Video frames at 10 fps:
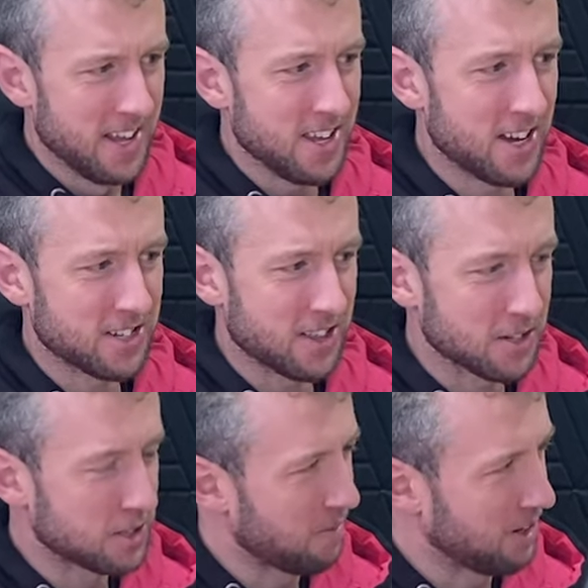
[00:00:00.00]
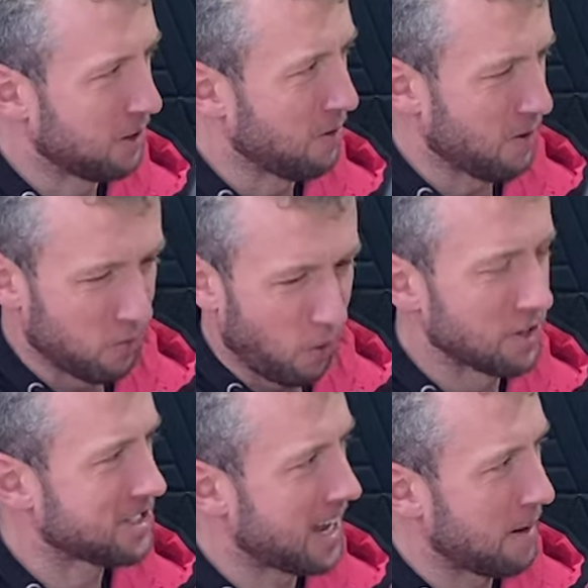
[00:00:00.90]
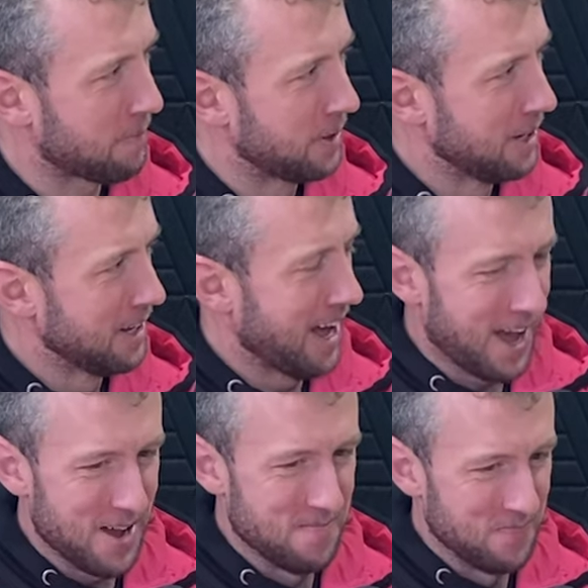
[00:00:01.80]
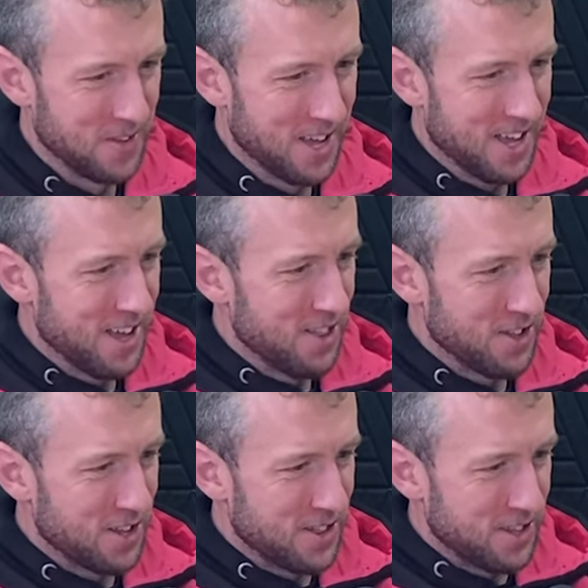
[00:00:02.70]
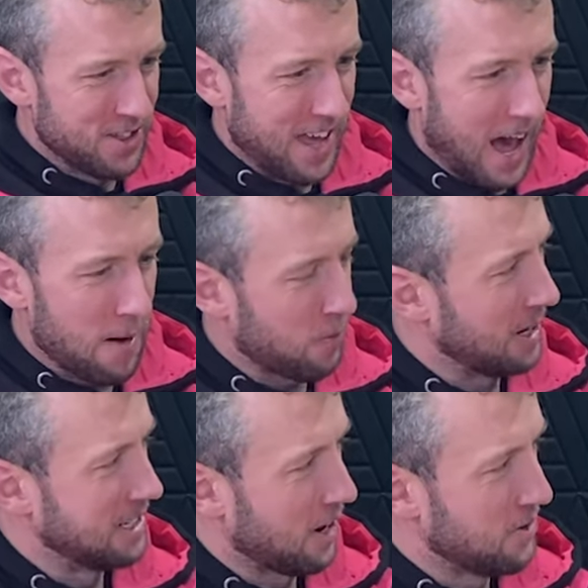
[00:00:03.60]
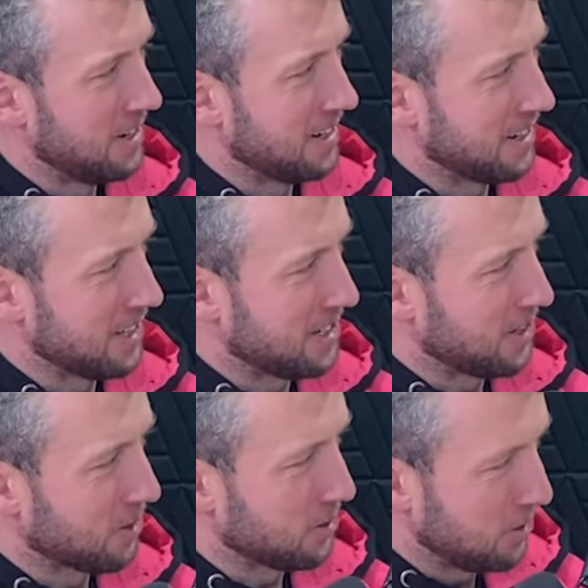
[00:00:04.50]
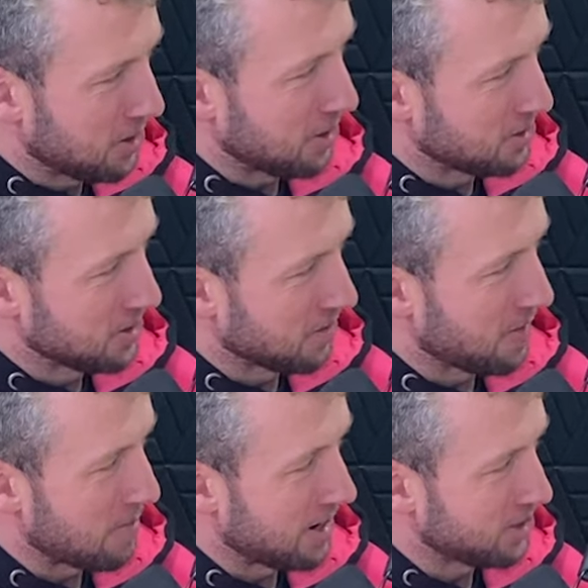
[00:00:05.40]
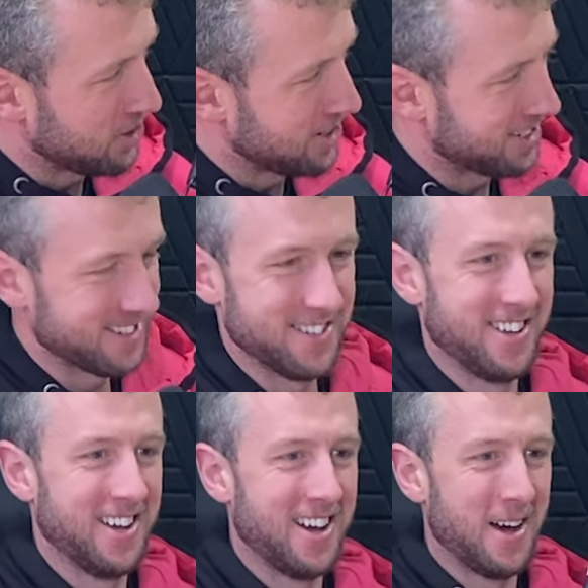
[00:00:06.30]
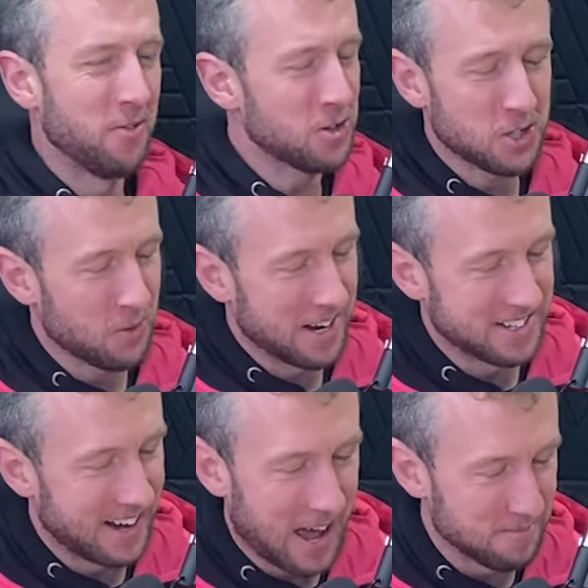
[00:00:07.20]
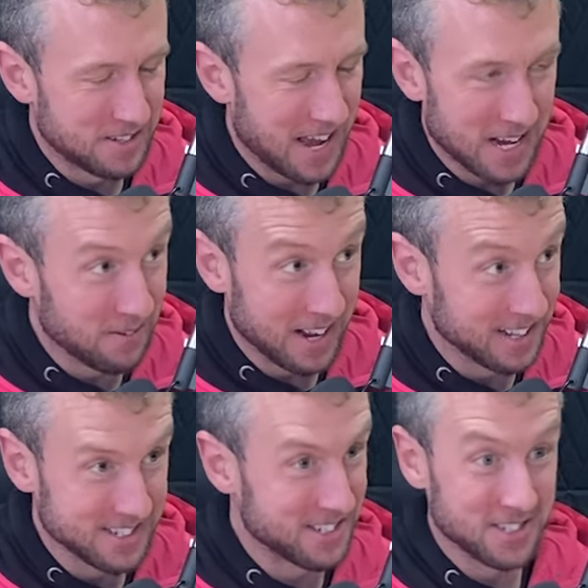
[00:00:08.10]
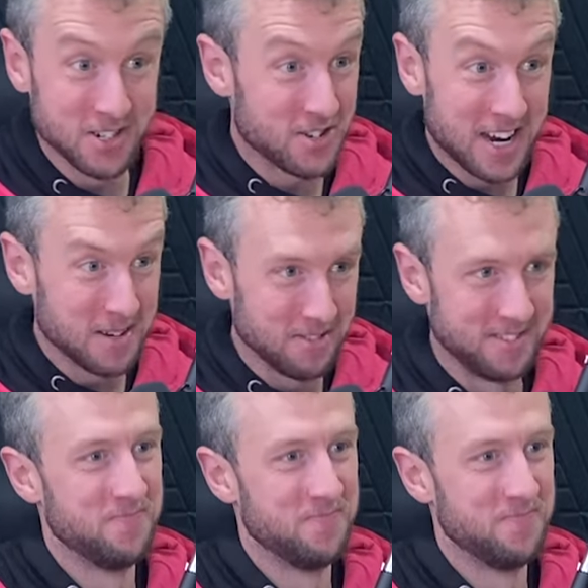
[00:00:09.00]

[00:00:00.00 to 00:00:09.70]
yes, I think it's something to do with WhatsApp. Um, the, the, the, app went down and they deleted all 2,000 of my messages. Uh, I'm not sure why it didn't happen to anyone else. It's incredible. I don't know why